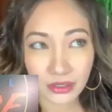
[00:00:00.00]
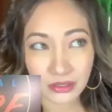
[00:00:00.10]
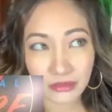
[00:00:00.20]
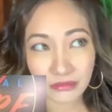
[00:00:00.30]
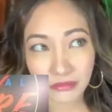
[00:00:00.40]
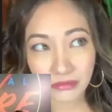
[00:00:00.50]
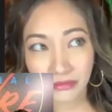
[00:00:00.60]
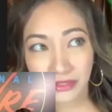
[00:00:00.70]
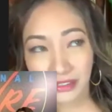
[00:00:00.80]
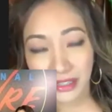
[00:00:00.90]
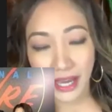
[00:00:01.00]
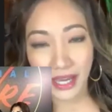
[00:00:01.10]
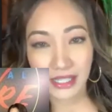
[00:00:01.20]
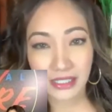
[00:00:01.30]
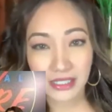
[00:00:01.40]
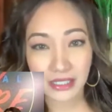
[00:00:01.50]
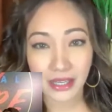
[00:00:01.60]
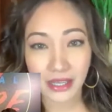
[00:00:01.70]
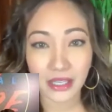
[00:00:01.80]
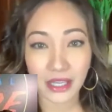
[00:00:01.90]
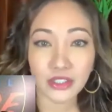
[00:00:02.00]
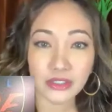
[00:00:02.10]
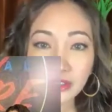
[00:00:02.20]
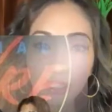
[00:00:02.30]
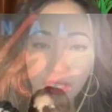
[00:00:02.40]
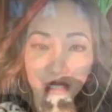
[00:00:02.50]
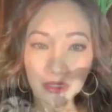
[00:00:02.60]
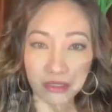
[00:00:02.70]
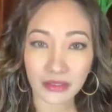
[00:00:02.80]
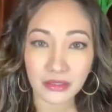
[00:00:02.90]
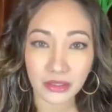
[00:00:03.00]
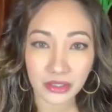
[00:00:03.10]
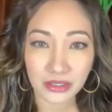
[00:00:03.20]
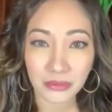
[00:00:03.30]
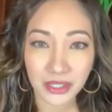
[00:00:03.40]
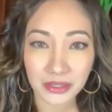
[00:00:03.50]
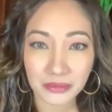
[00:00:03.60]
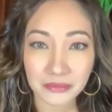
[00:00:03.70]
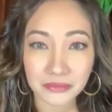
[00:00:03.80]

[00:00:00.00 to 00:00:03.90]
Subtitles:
/ like entertainment or something.